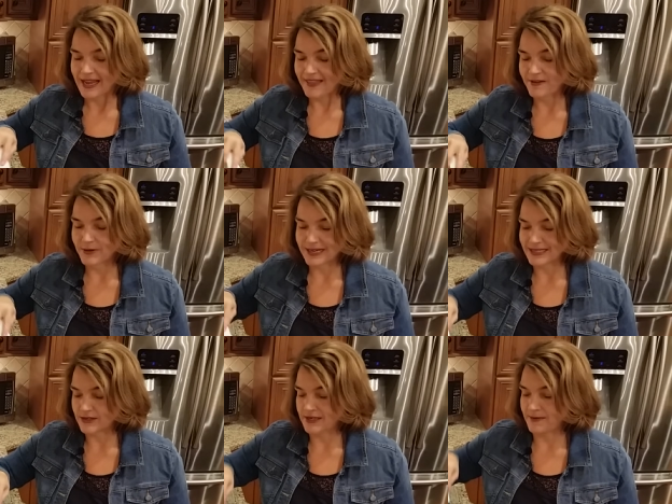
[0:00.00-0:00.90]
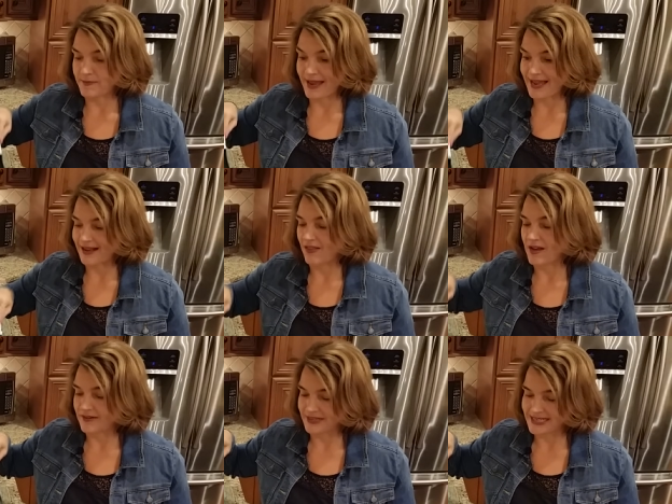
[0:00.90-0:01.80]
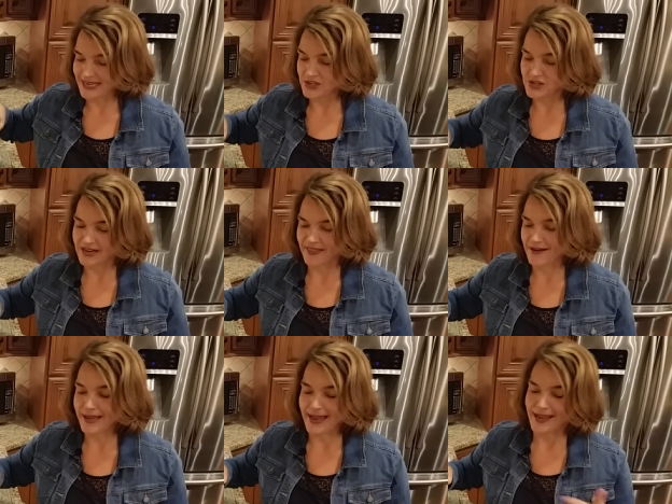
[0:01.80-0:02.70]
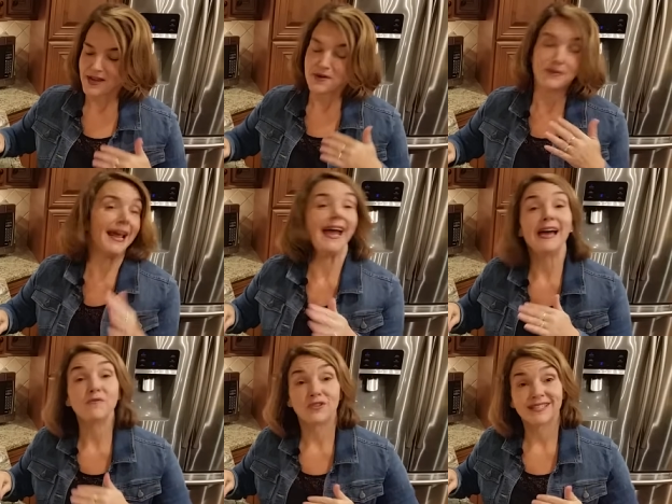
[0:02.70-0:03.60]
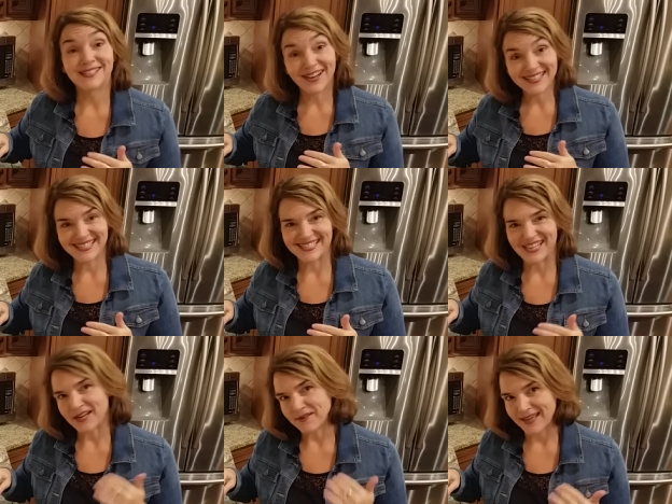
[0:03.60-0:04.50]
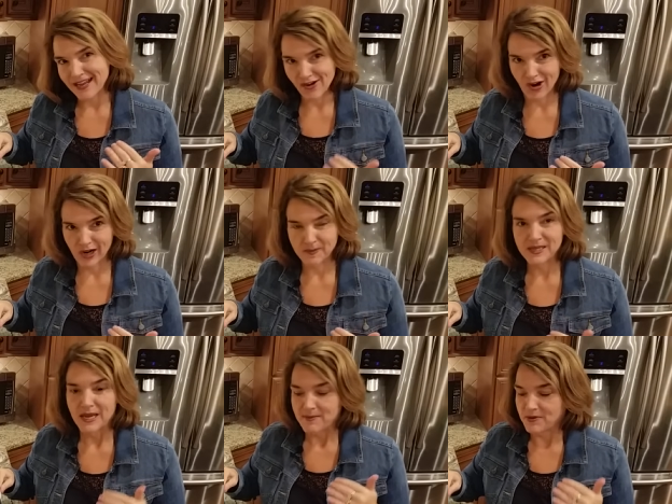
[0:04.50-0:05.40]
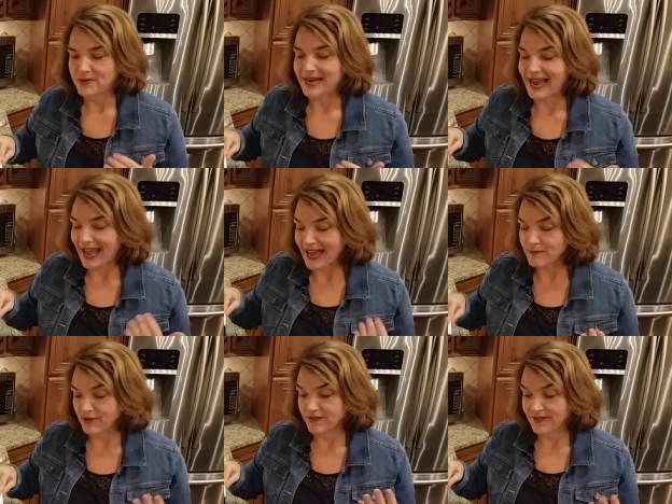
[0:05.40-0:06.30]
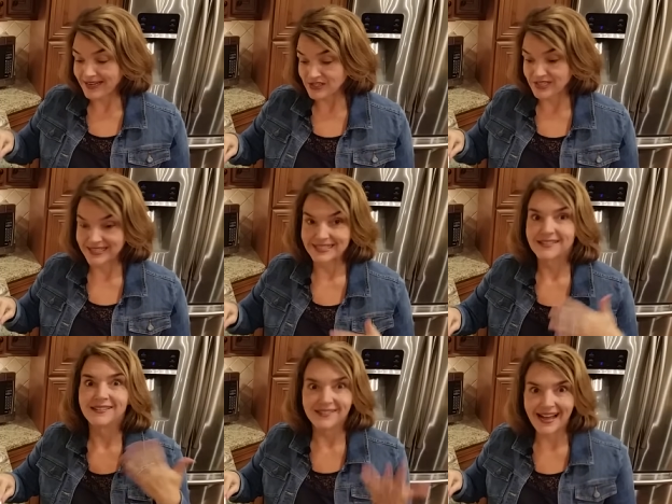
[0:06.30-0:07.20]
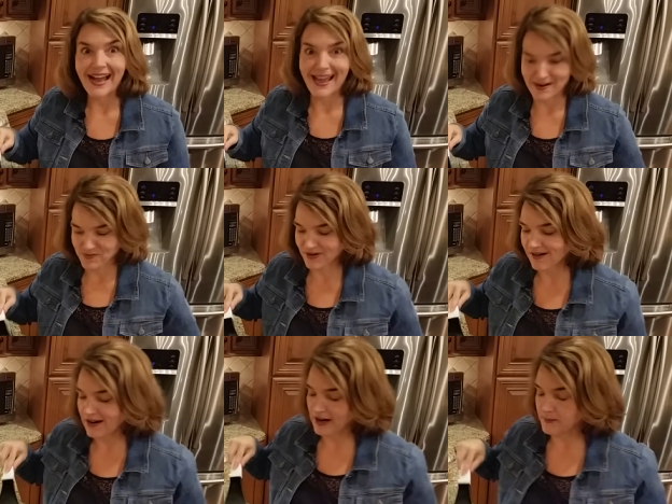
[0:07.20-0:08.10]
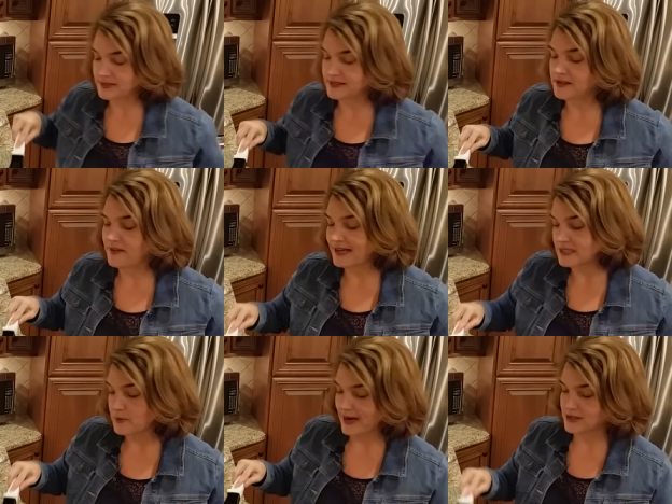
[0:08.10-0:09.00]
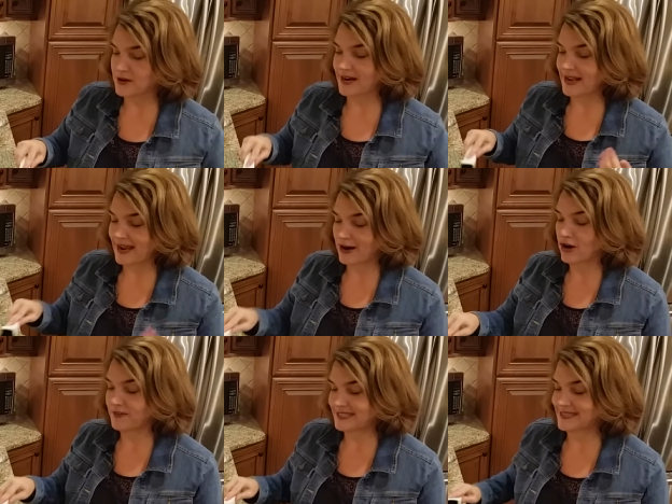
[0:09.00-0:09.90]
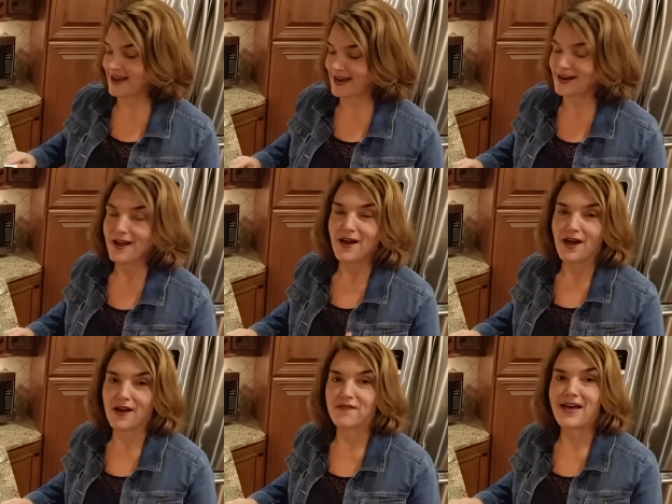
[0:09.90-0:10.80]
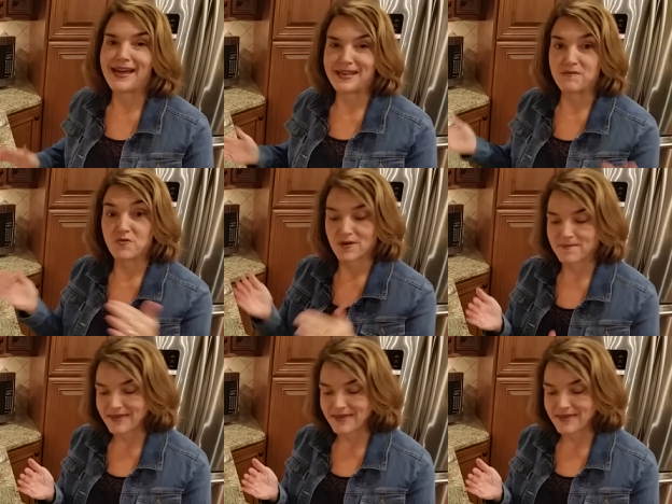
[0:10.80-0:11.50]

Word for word: And then when I started paying a lot of attention, I thought, okay, when I add more sausage, I don't get carbs, but when I add more veggies, I add more carbs. And so that's why I try to err on the side of adding more